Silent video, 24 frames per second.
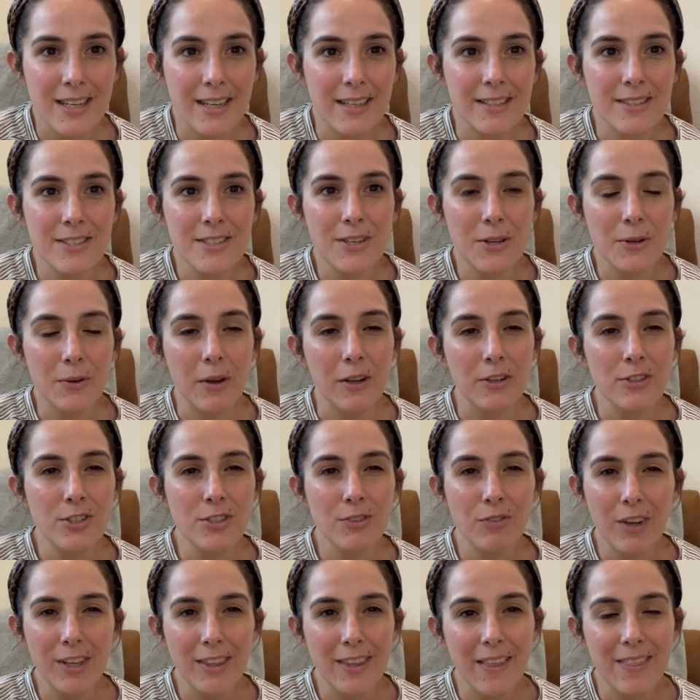And so I just
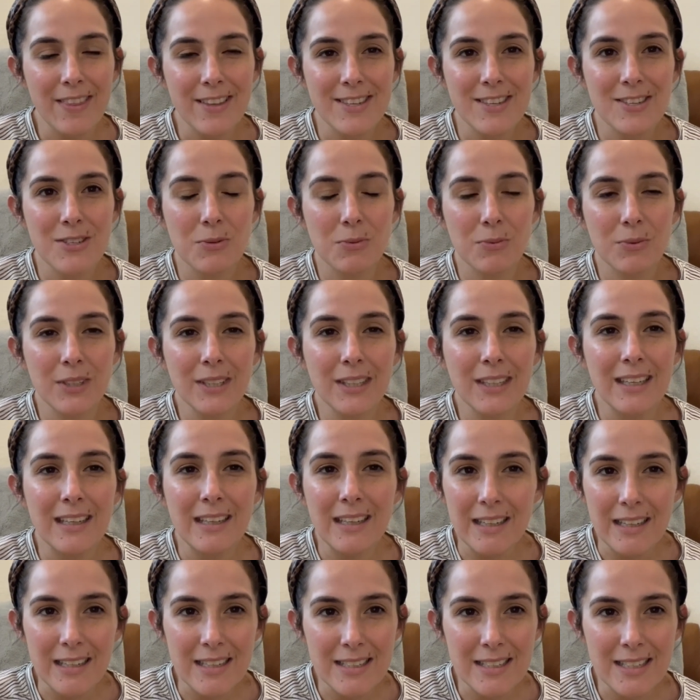find that this is a really
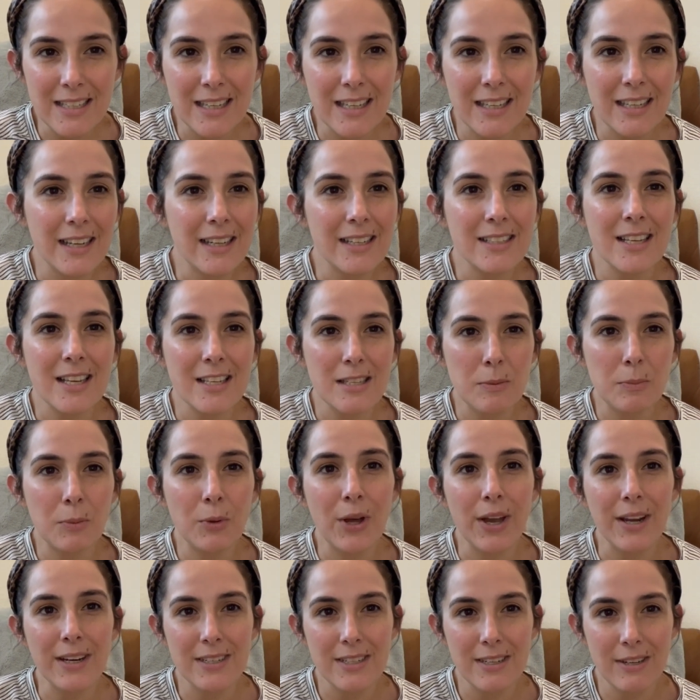easy, accessible
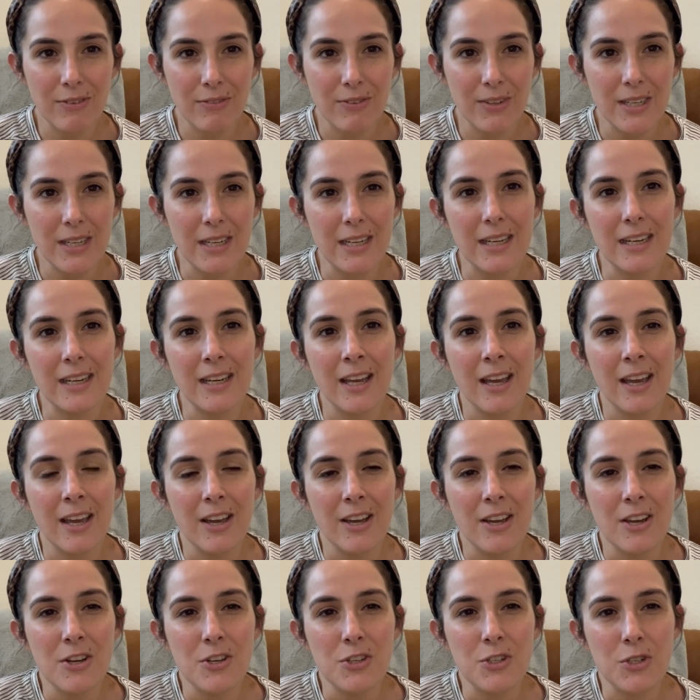activity
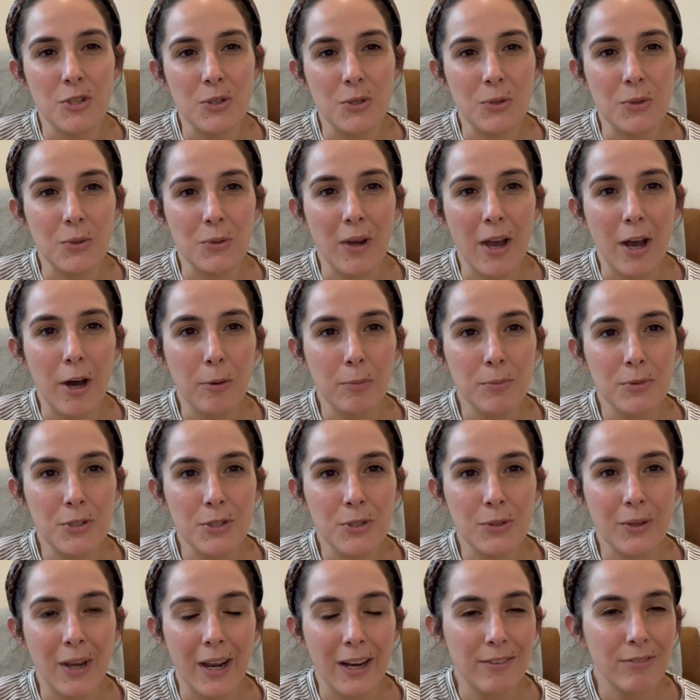to help
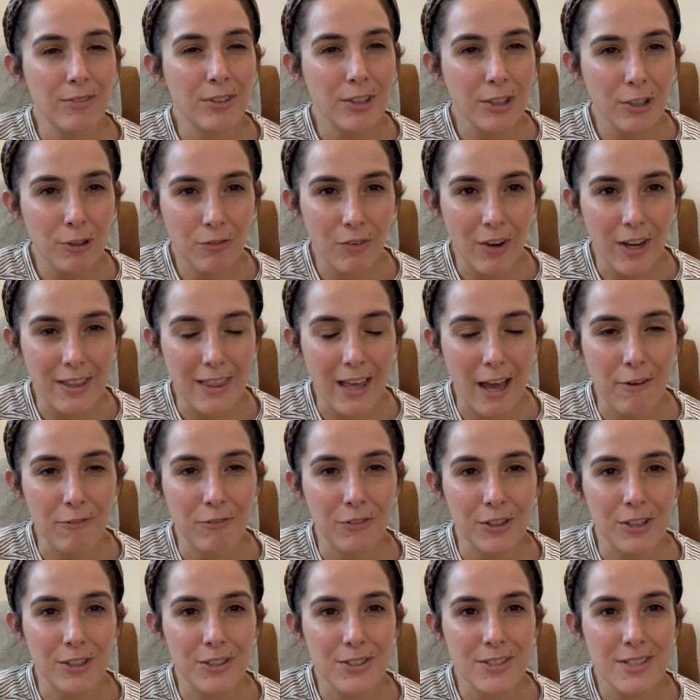to kind of clarify that
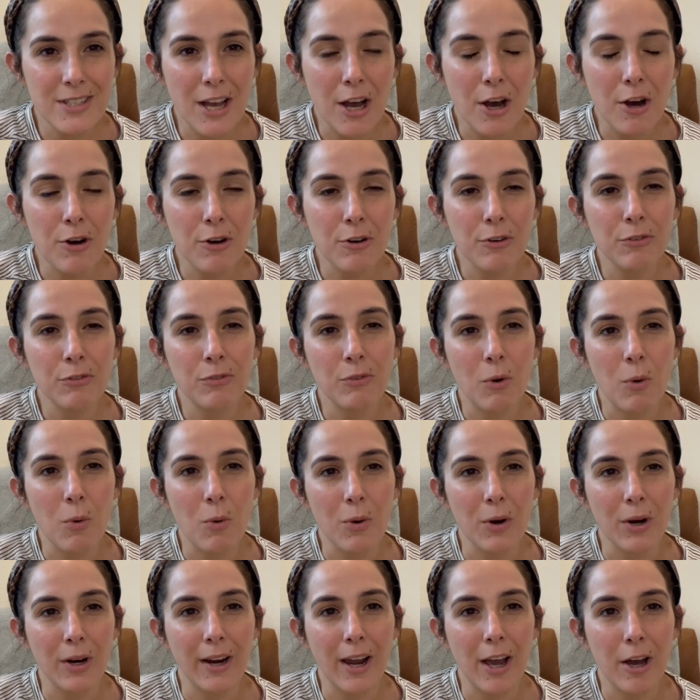for yourself
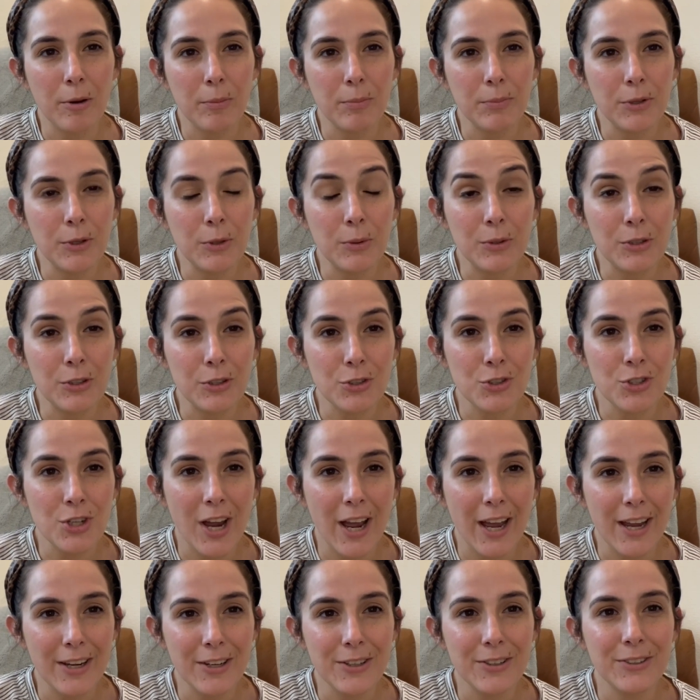or help you and your
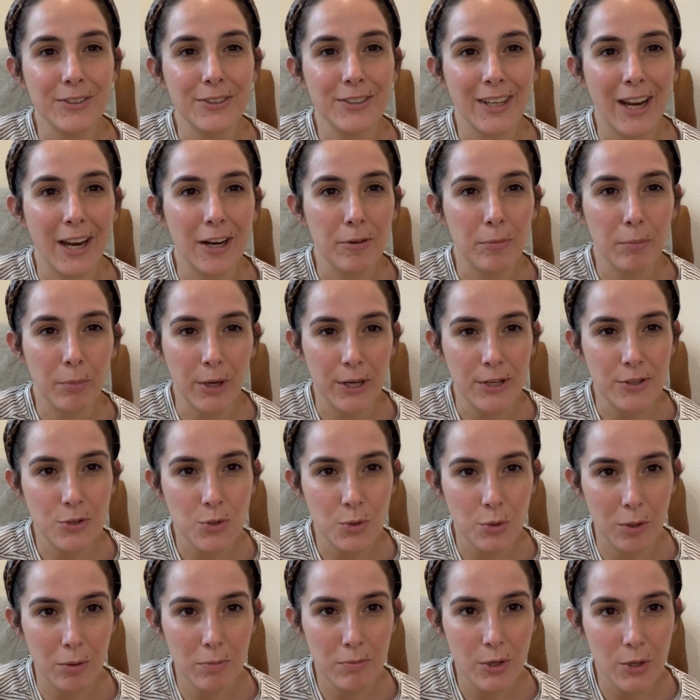child kind of
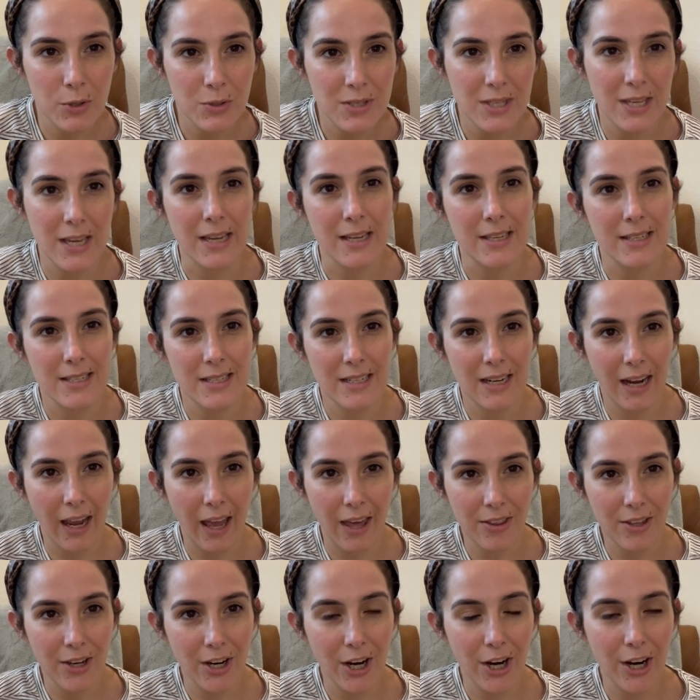brainstorm those things
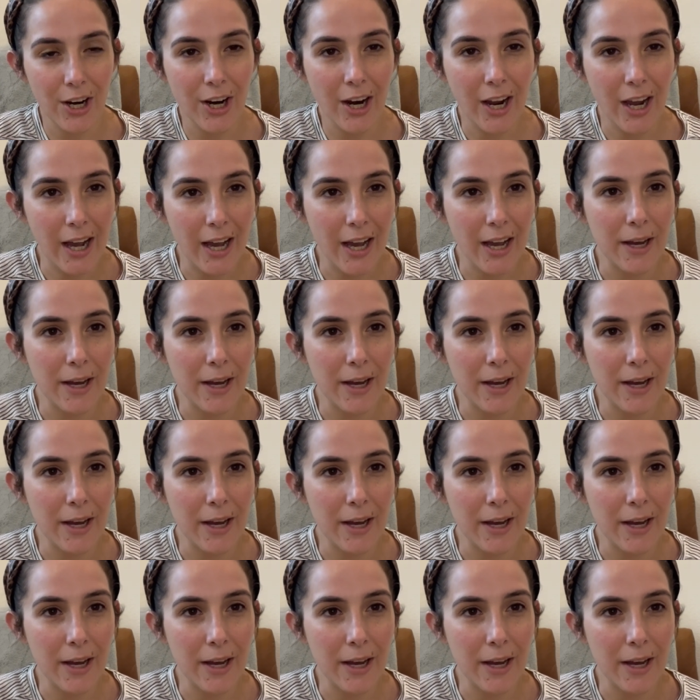together.